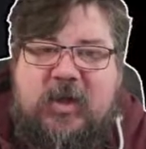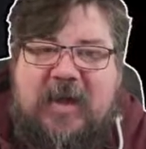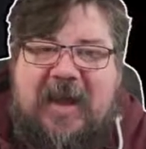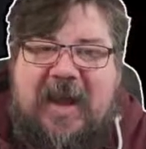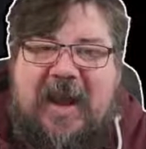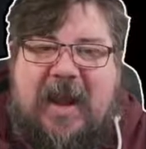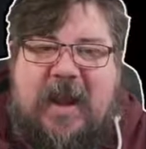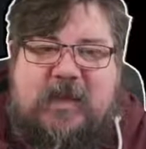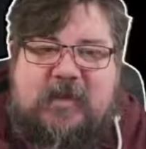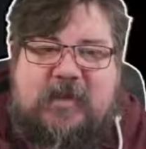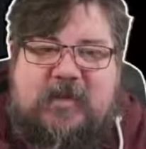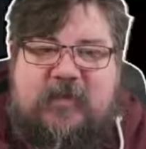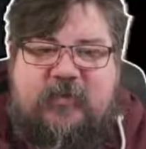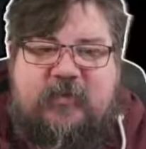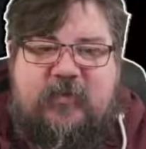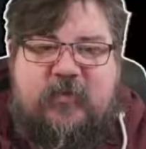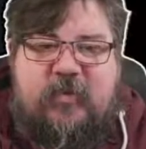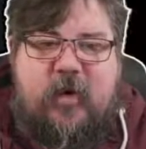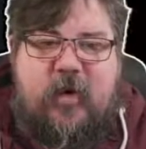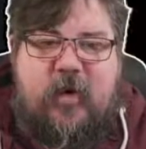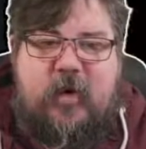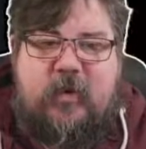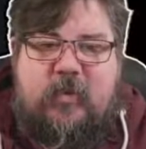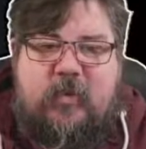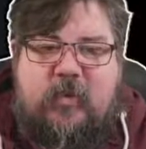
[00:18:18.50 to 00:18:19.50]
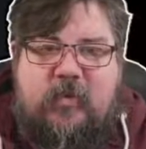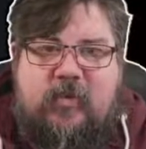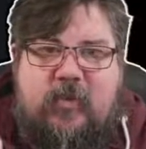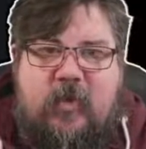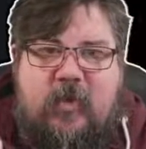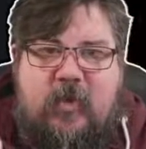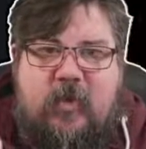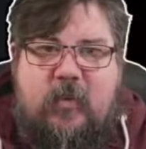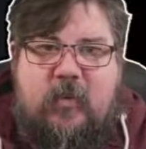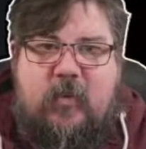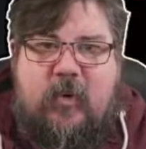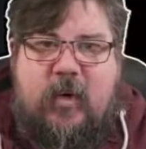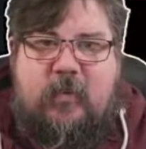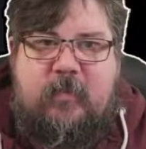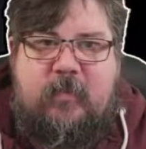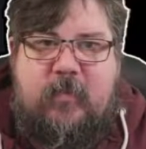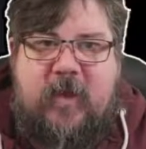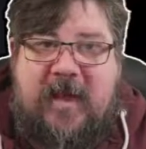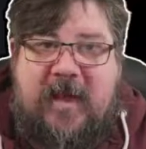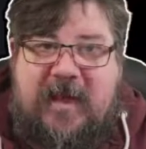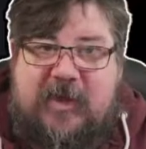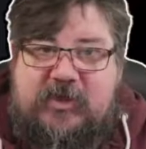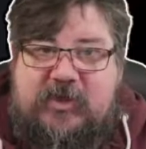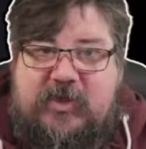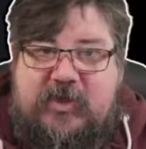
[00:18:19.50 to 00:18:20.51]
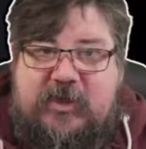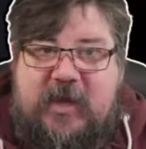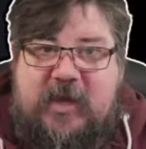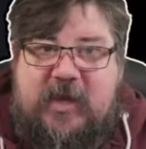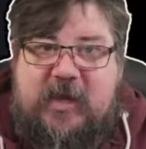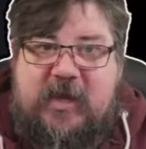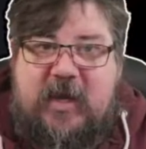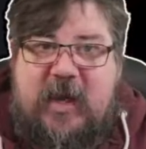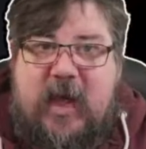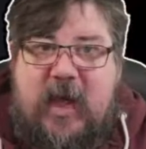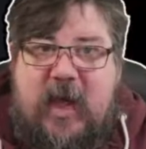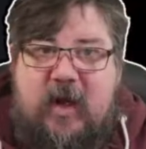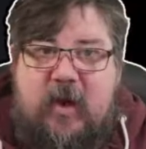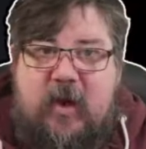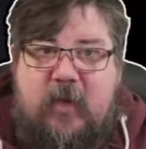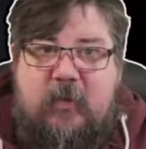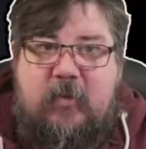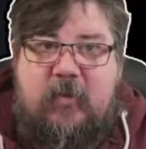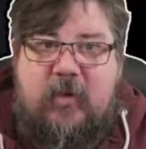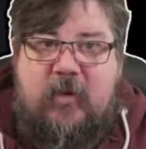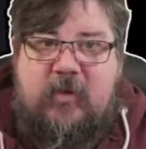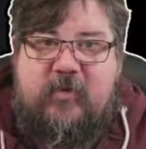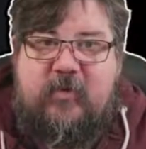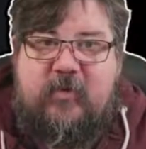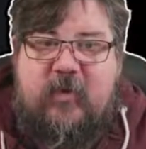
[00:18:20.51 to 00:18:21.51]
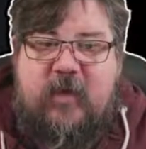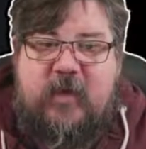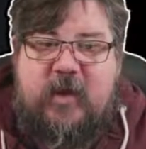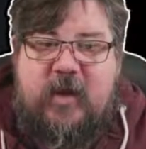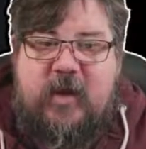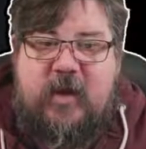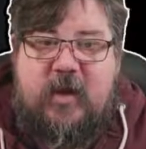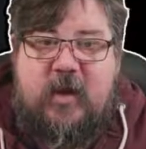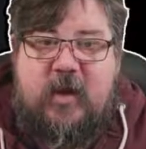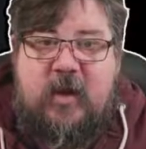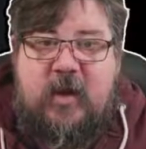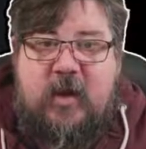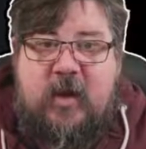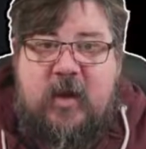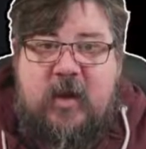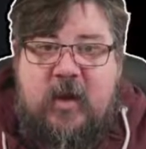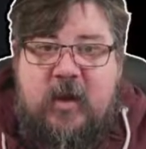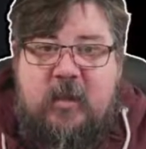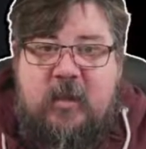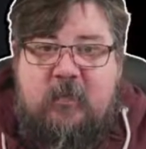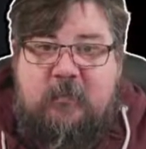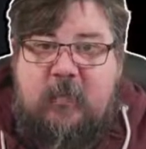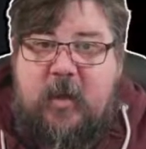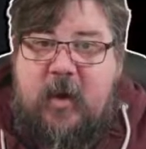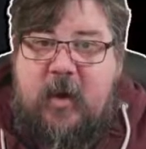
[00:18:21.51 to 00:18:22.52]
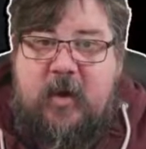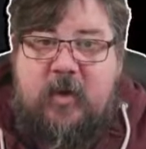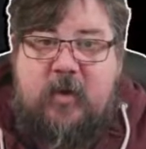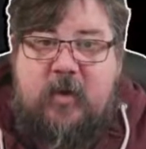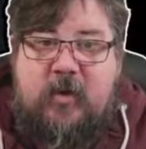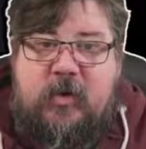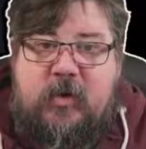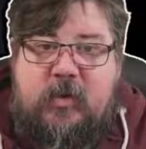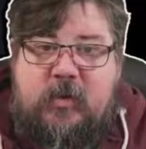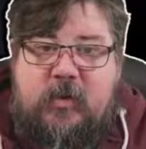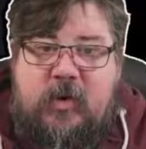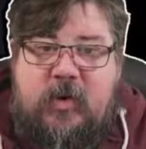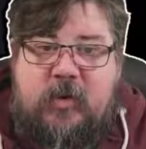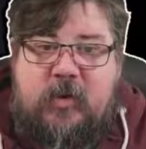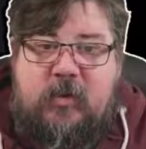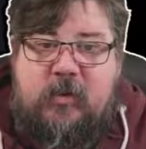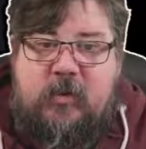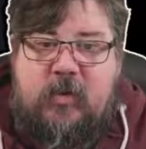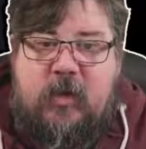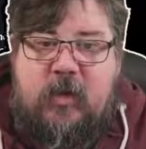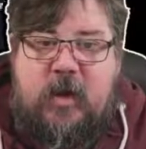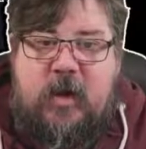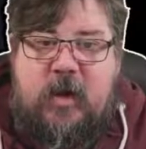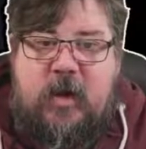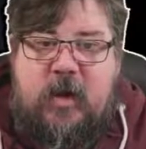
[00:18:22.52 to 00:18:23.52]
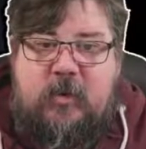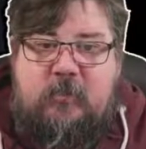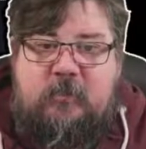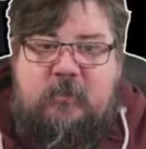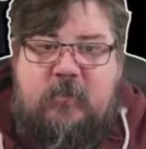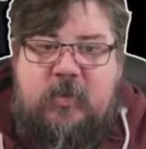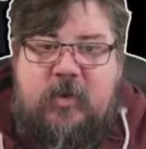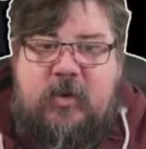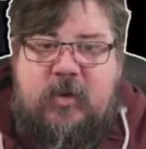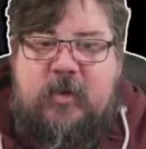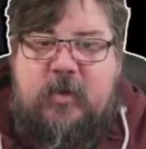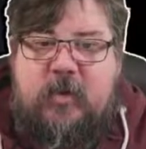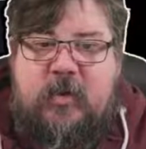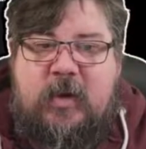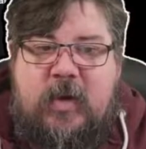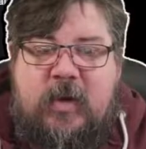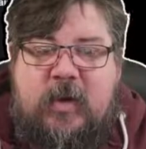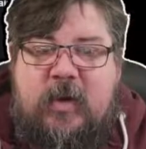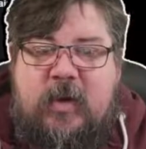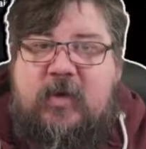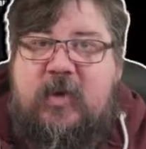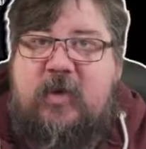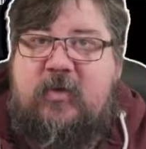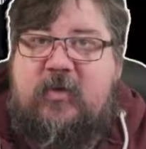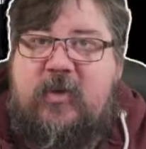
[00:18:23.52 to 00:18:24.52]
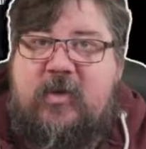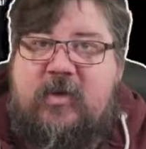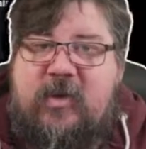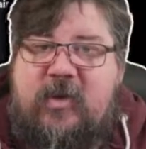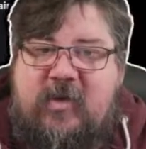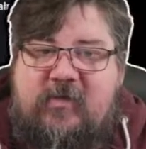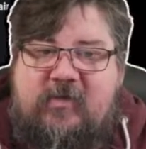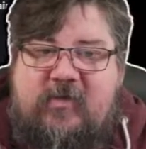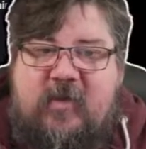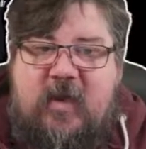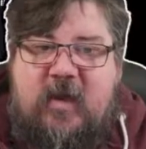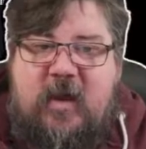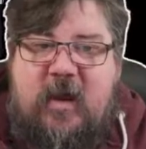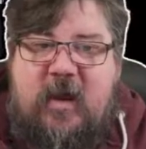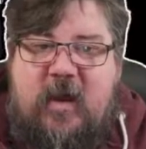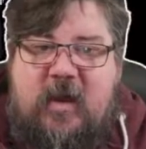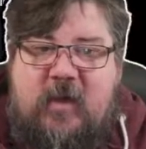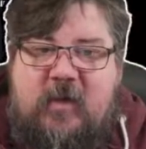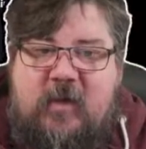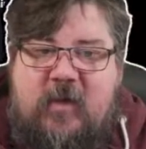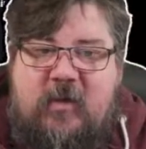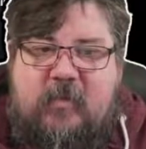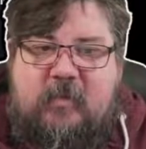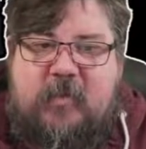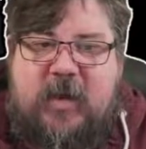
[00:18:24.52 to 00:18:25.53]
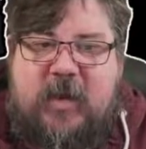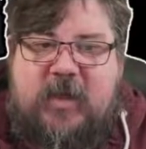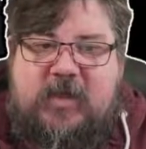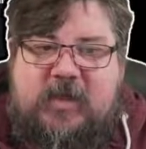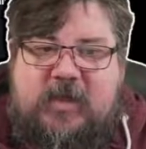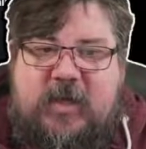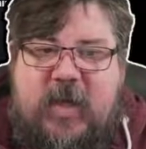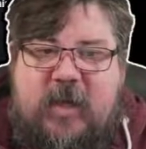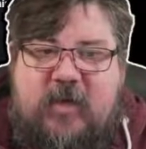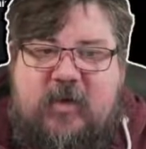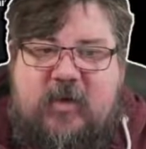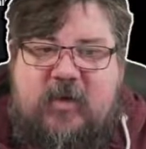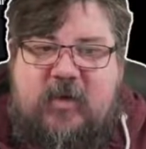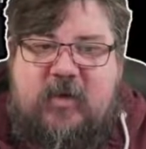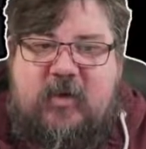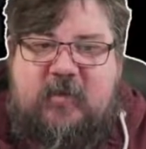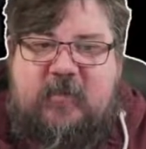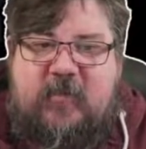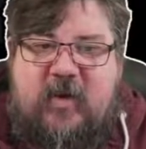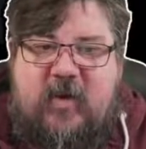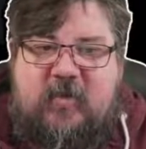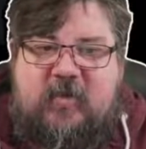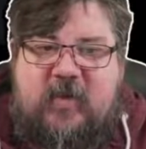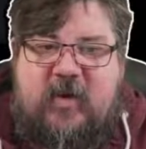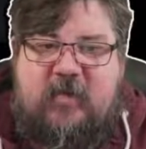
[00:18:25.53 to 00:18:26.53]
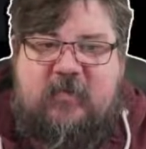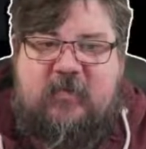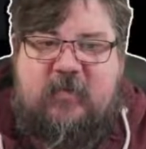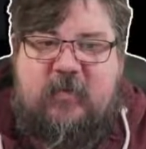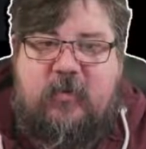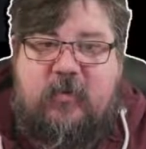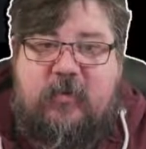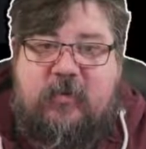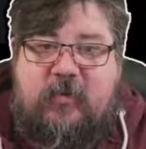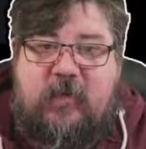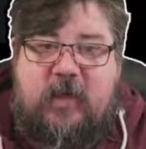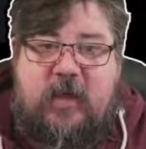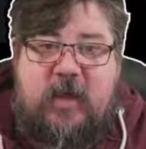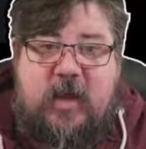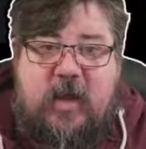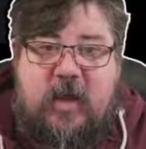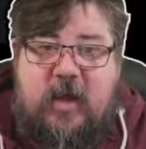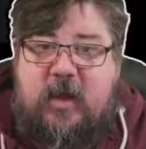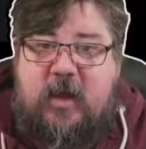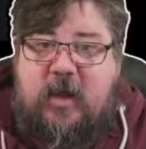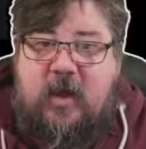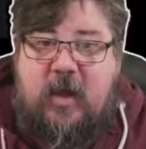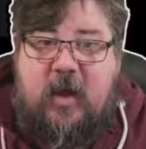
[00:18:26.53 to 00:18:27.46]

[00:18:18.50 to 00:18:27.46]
class of drone. So I actually needed to get an operator ID. But who knew? You do a little theory test online. I managed to get 35 out of 40.